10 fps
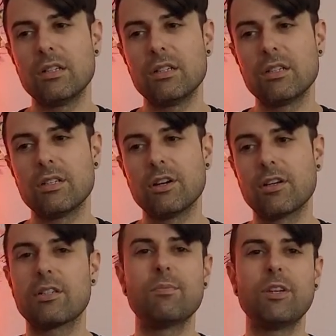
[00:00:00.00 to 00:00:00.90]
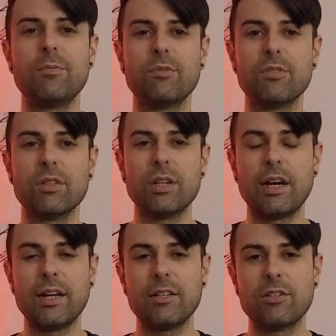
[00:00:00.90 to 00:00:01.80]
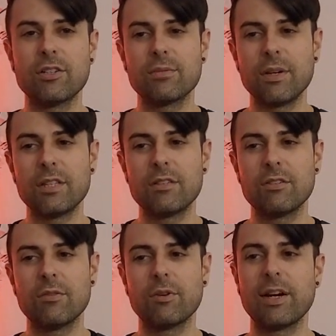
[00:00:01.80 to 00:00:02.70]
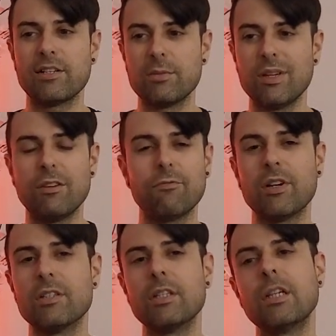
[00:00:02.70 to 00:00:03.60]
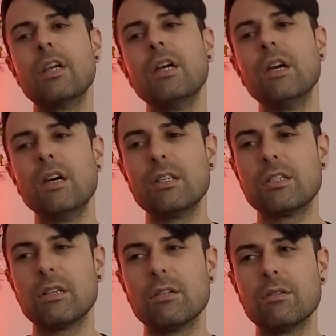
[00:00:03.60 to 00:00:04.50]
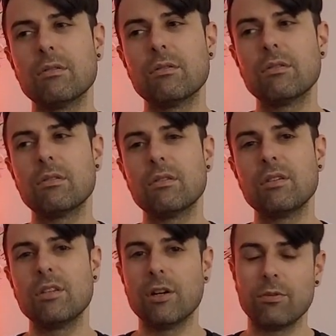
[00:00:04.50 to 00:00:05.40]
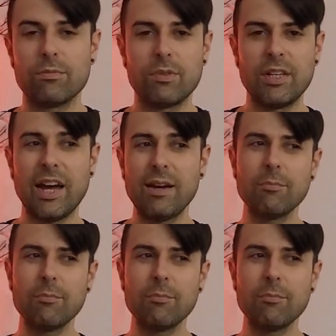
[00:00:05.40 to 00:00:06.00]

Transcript: to talk to people that I had just met there that were actually being friendly. So, and I'm